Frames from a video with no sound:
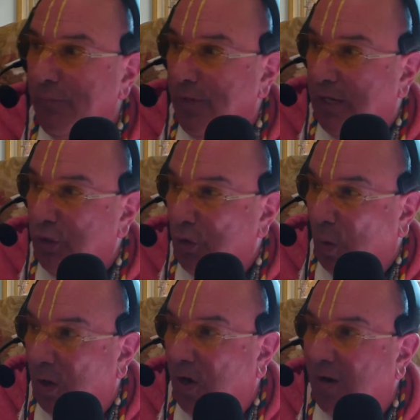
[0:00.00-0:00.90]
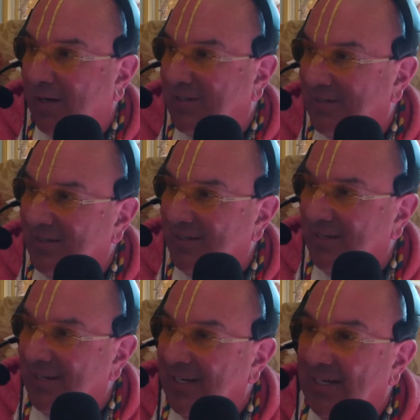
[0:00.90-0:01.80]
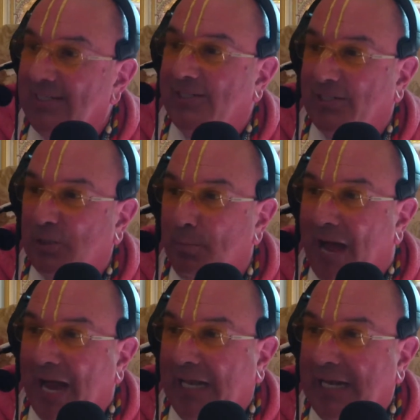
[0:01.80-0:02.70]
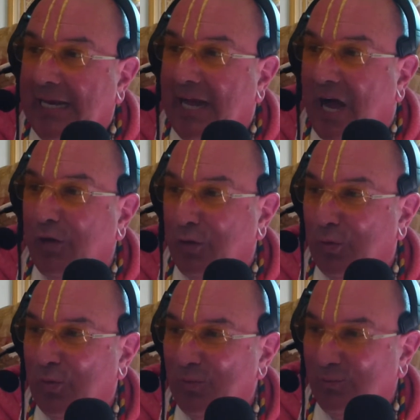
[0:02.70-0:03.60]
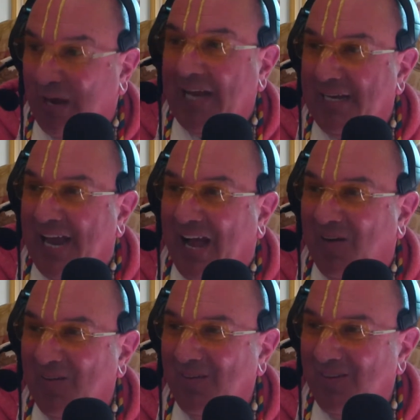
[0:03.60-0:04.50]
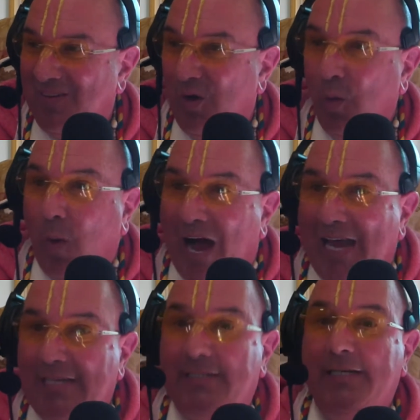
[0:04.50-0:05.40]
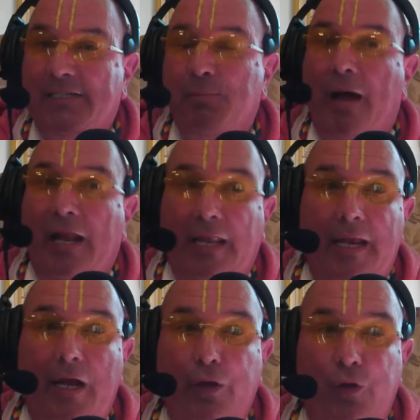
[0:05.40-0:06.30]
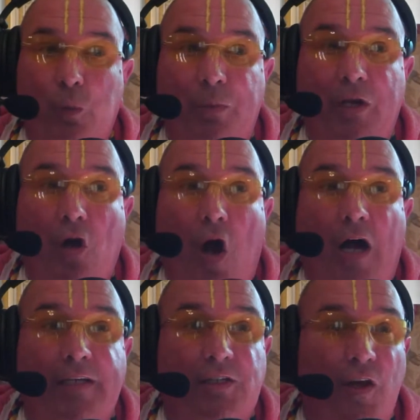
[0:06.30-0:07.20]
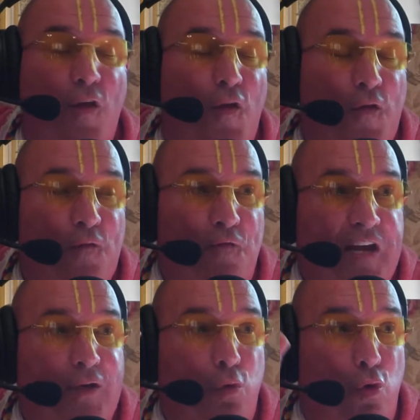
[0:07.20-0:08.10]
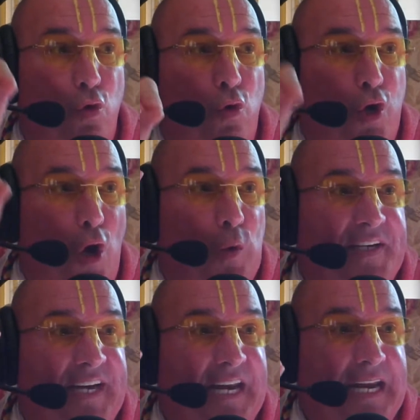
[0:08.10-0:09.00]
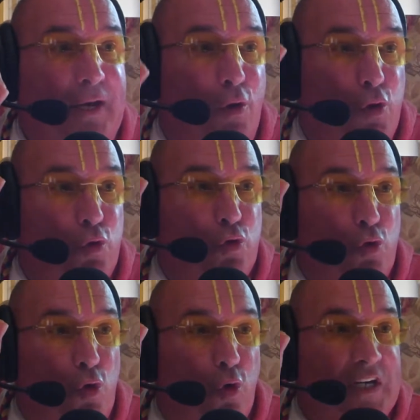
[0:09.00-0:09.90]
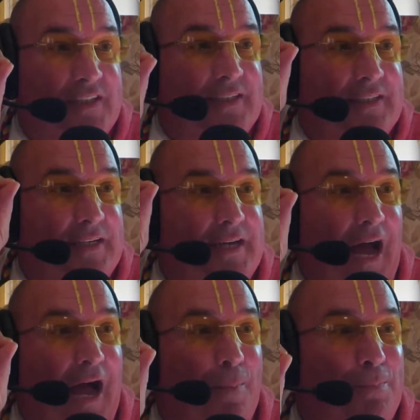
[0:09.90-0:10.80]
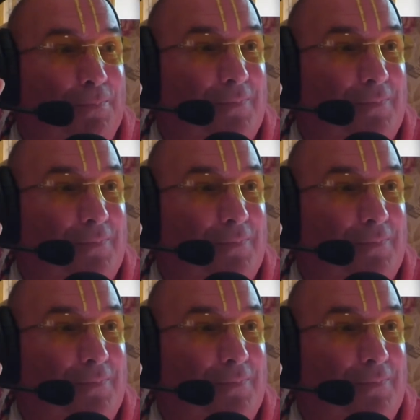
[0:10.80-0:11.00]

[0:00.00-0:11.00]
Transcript: in your heart is smiling on you right now. Why is he smiling on you? Because vidhunoti sukritsatam.